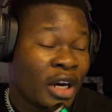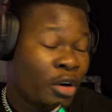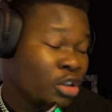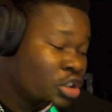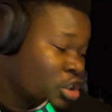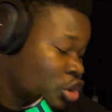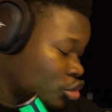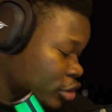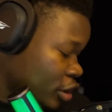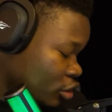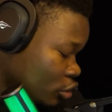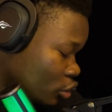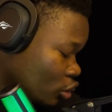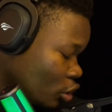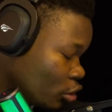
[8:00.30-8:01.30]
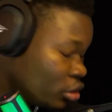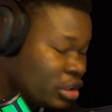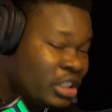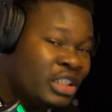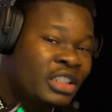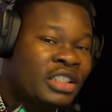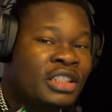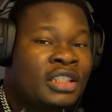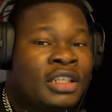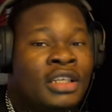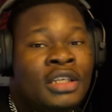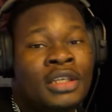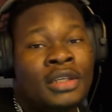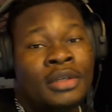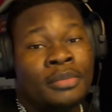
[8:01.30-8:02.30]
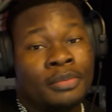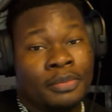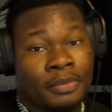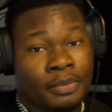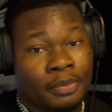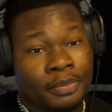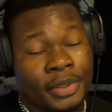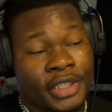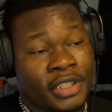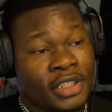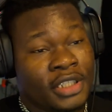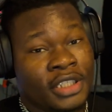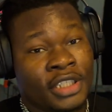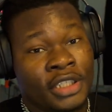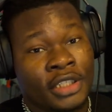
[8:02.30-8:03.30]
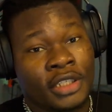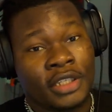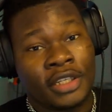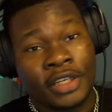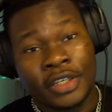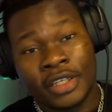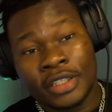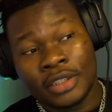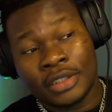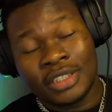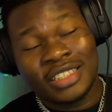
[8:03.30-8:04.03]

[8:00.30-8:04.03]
I was just trying to turn this PC that you can,